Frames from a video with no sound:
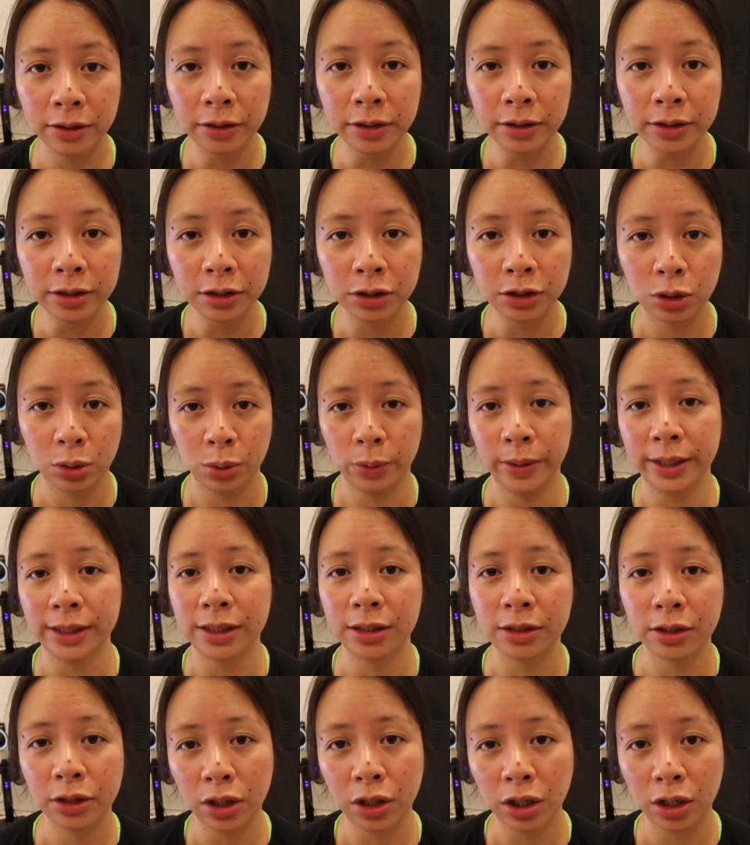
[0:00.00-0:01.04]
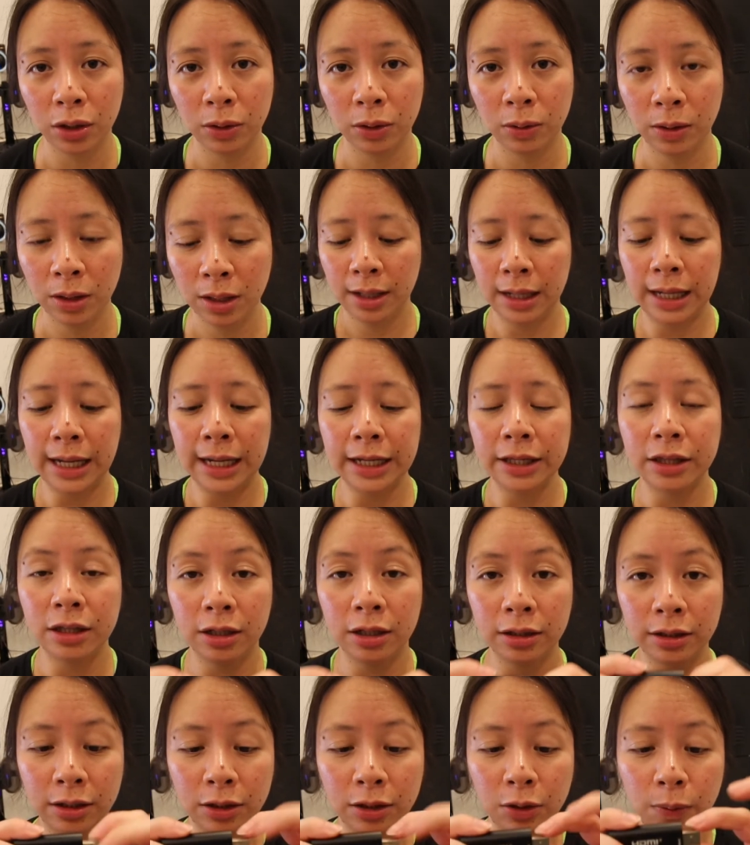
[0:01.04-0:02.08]
There's a twist though. I
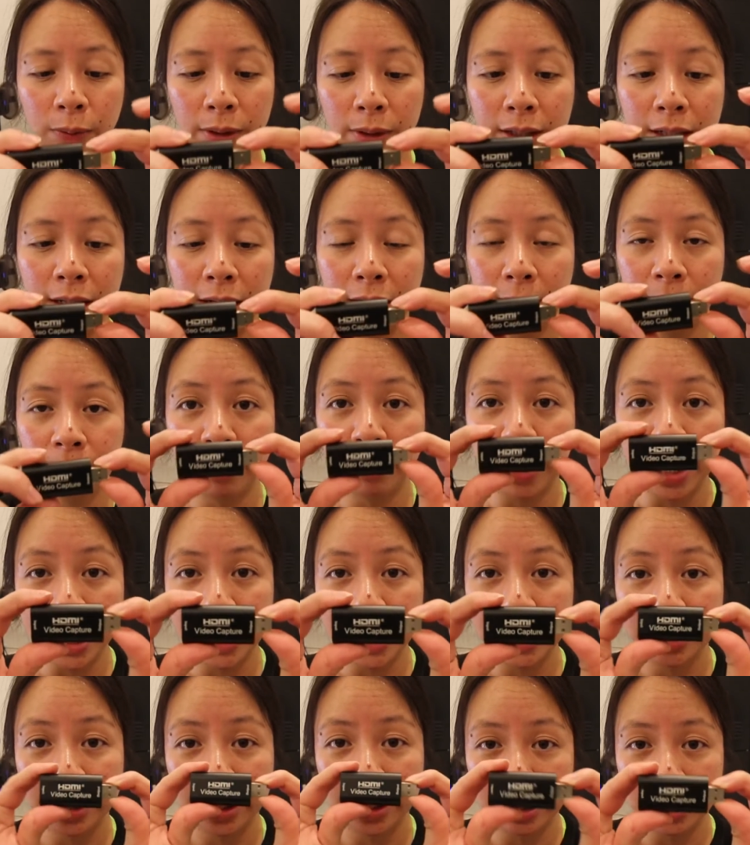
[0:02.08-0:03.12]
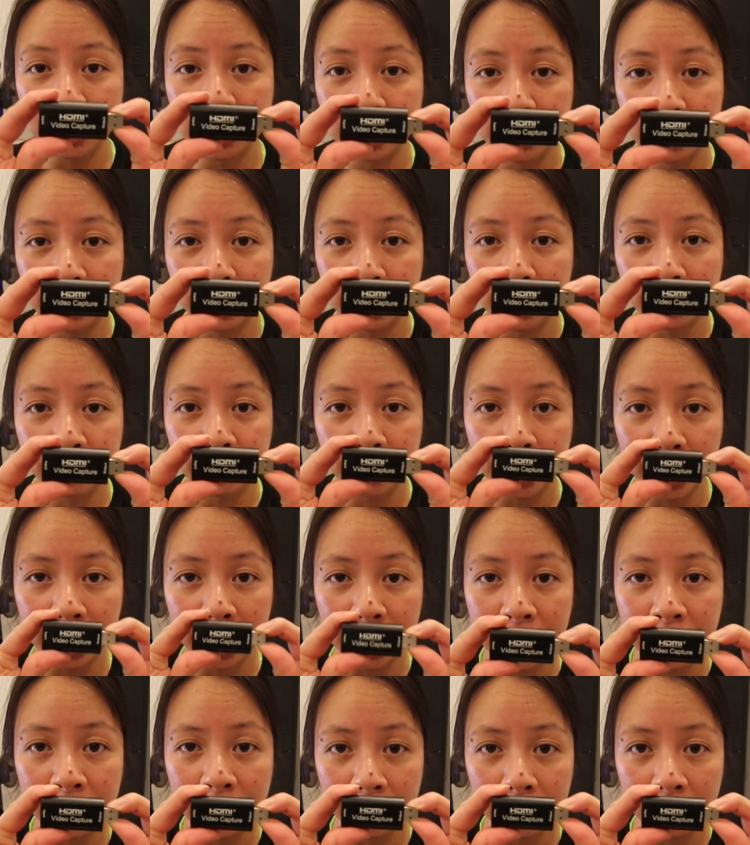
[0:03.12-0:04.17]
thought that when I buy this thing right
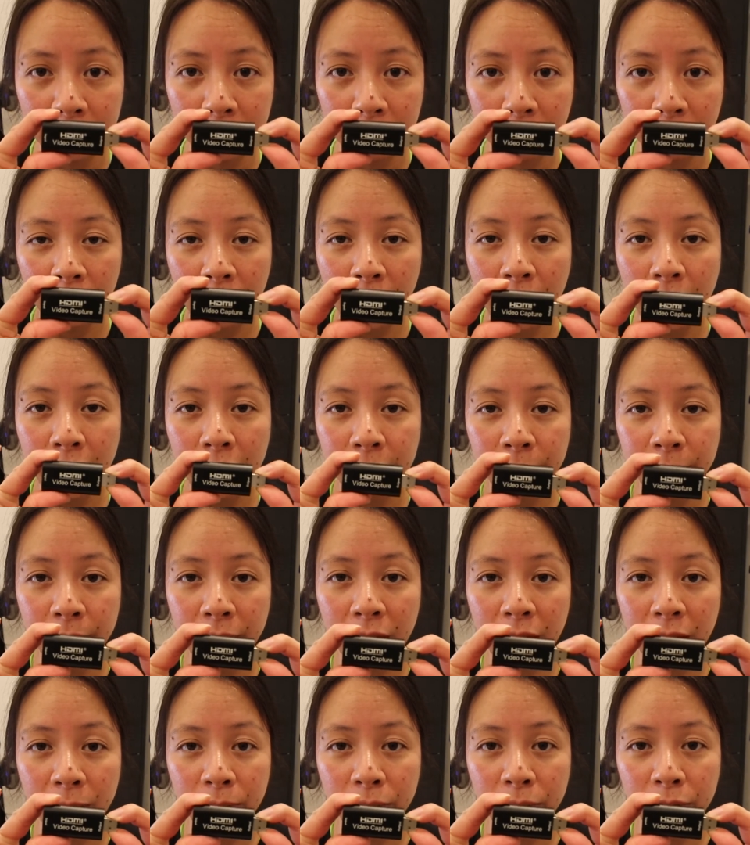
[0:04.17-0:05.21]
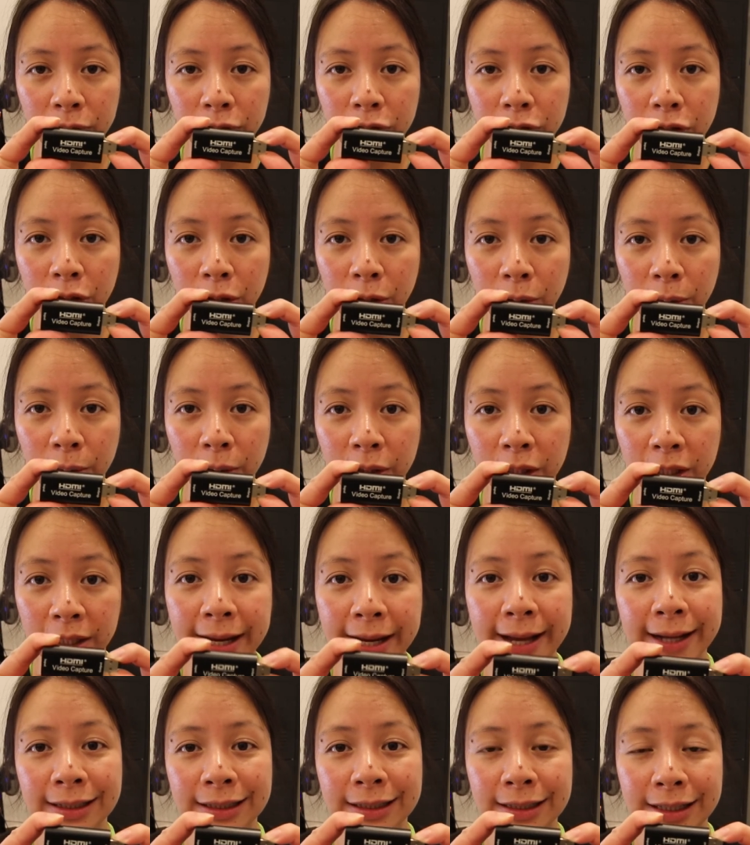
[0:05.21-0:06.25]
here, I'd be able to
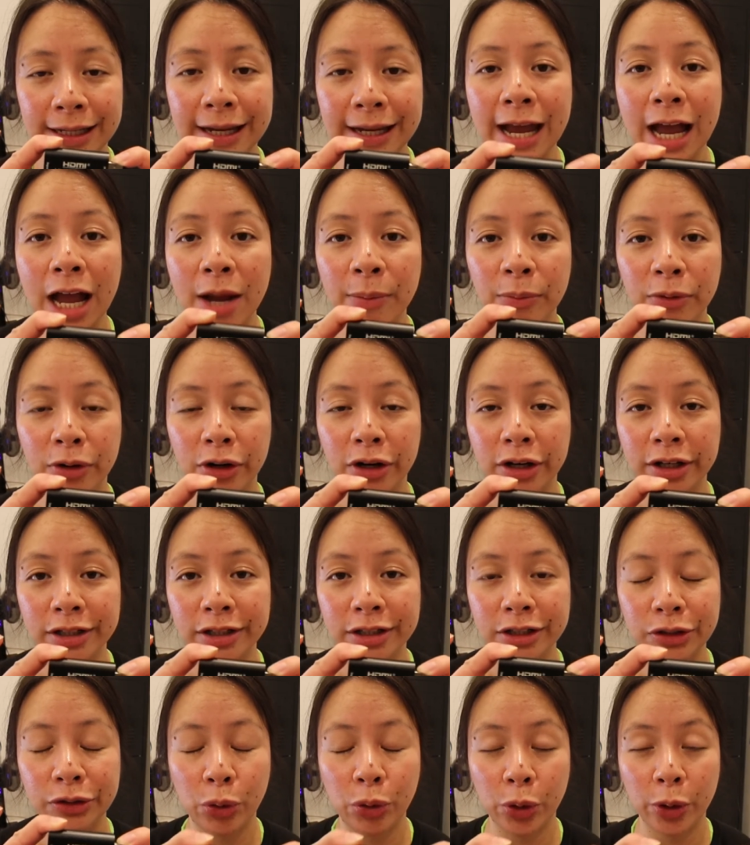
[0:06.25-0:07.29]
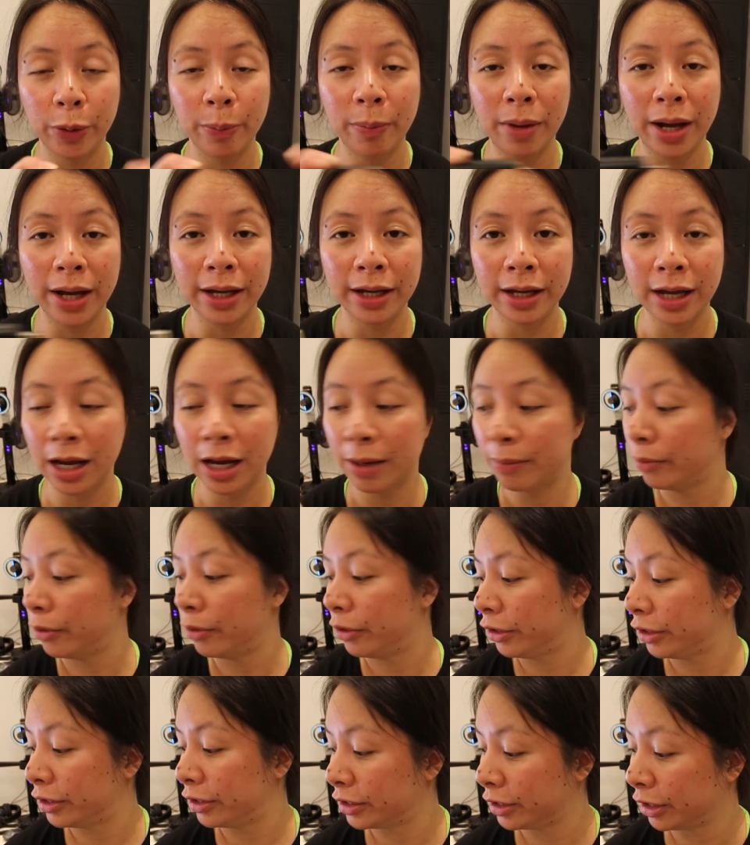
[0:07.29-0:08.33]
connect the cameras, or my
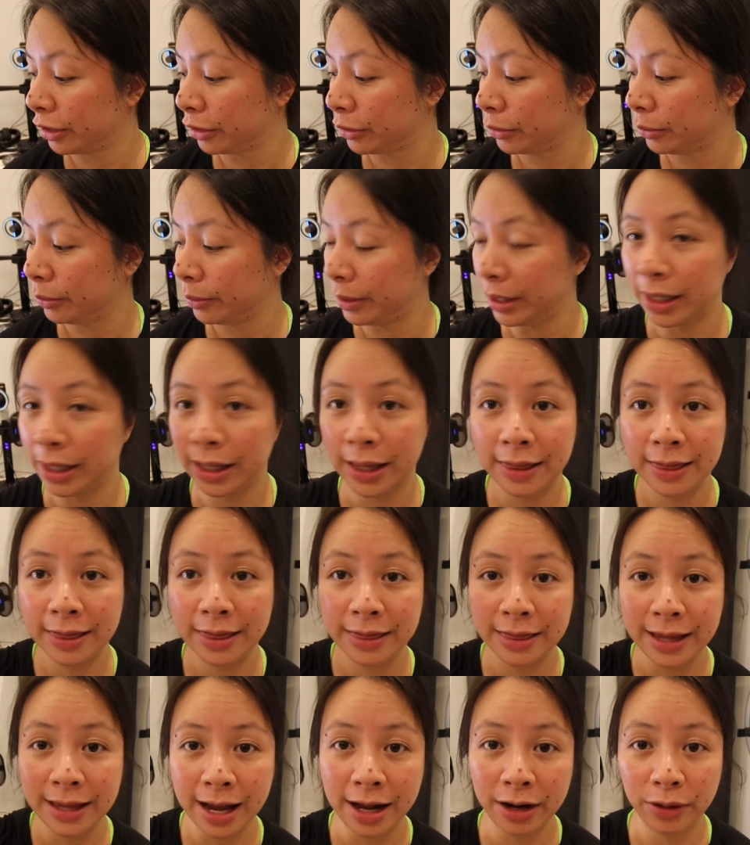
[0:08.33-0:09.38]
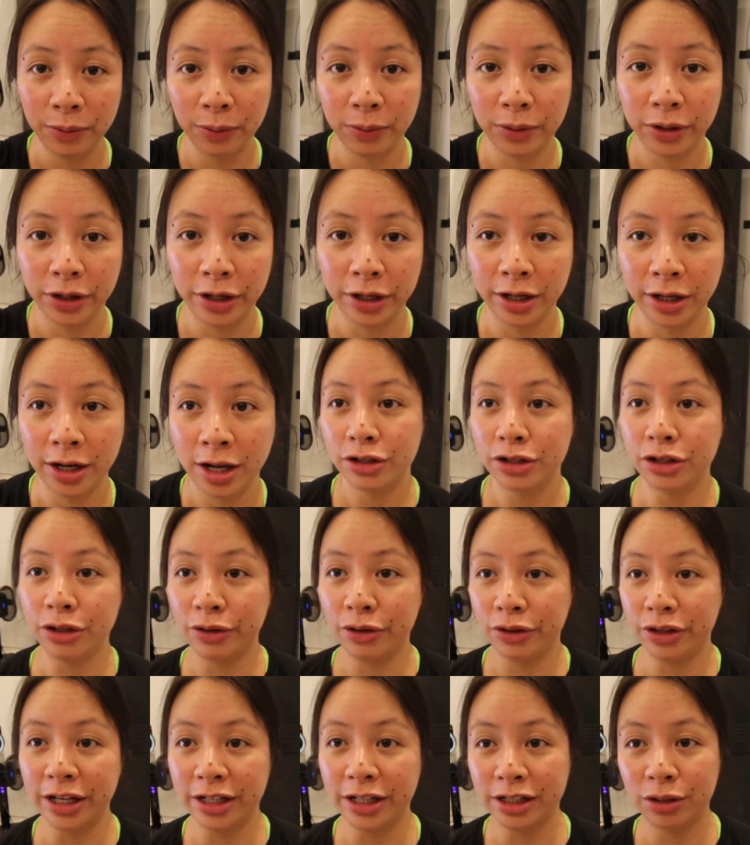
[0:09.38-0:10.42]
cameras, including that one,
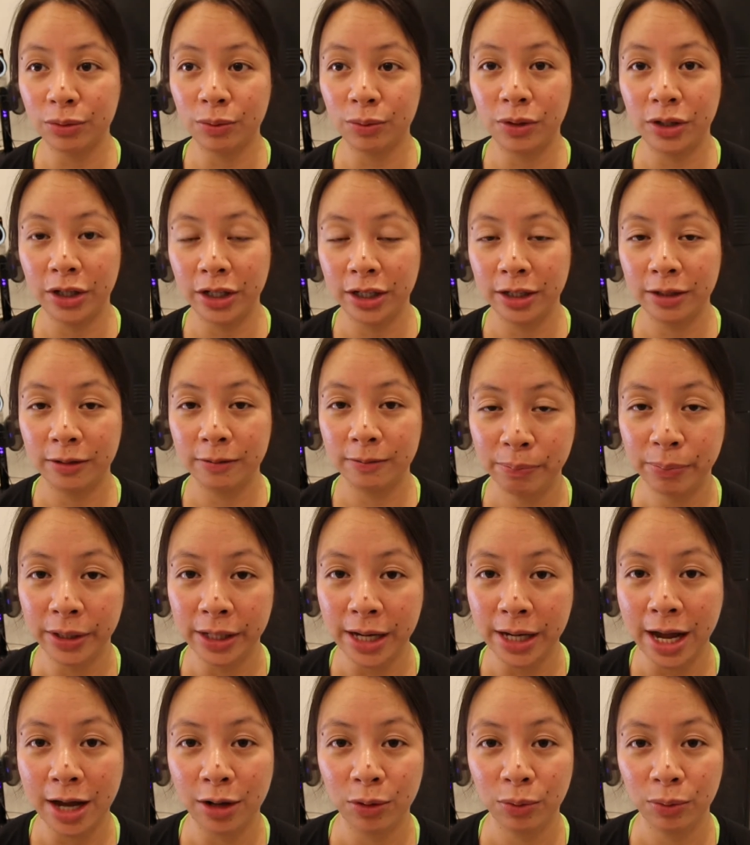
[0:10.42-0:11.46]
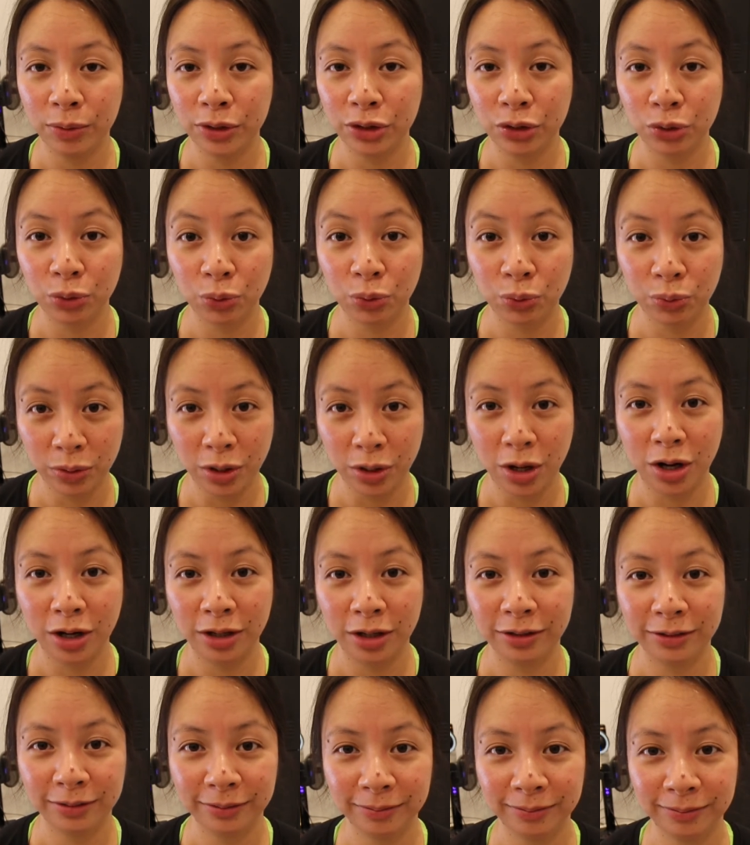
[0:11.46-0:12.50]
to this one, but I was
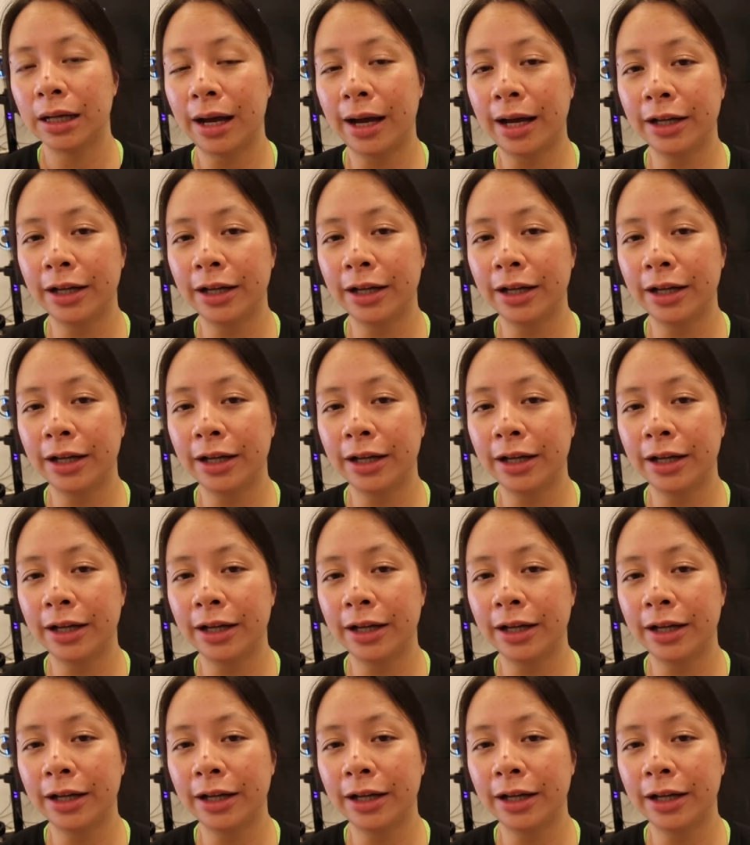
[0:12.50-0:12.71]
wrong.